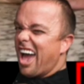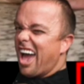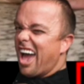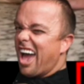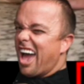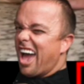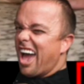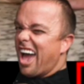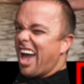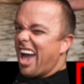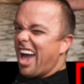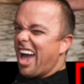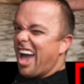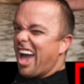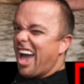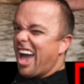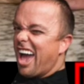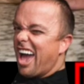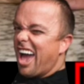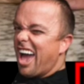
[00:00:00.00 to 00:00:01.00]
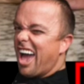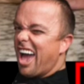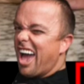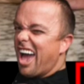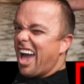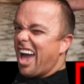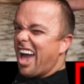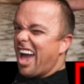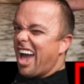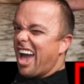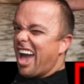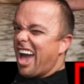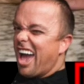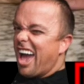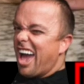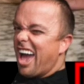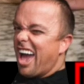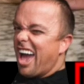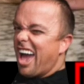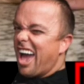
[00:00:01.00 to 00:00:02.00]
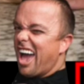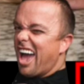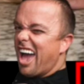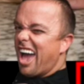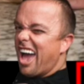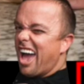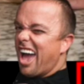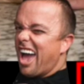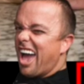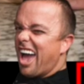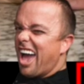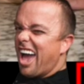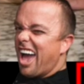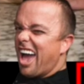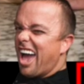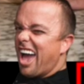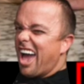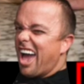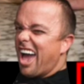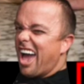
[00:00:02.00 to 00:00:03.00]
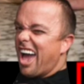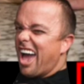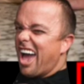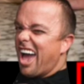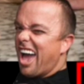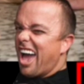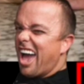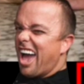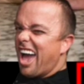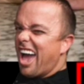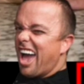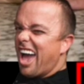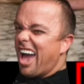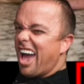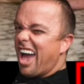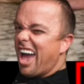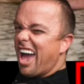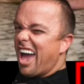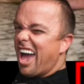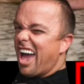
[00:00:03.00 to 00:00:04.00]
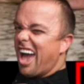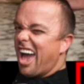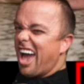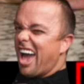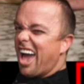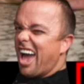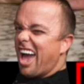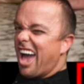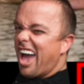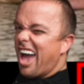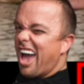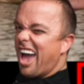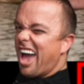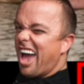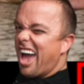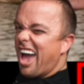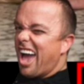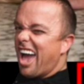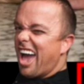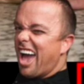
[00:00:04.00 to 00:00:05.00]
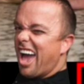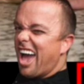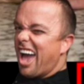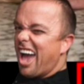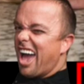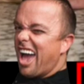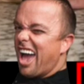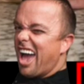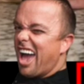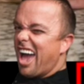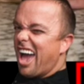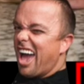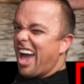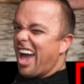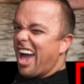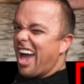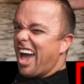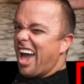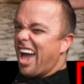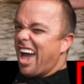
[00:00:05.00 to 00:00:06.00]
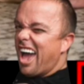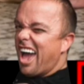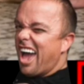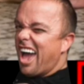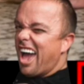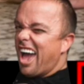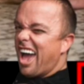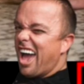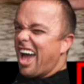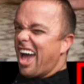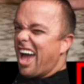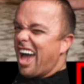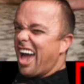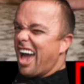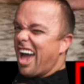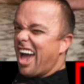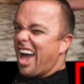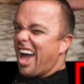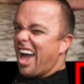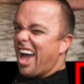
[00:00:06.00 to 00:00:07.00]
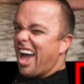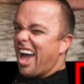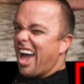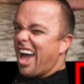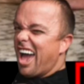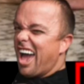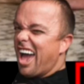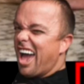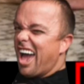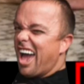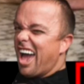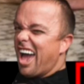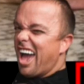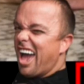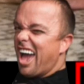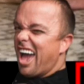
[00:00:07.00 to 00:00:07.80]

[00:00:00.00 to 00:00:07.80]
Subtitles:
No words are spoken by the person on screen.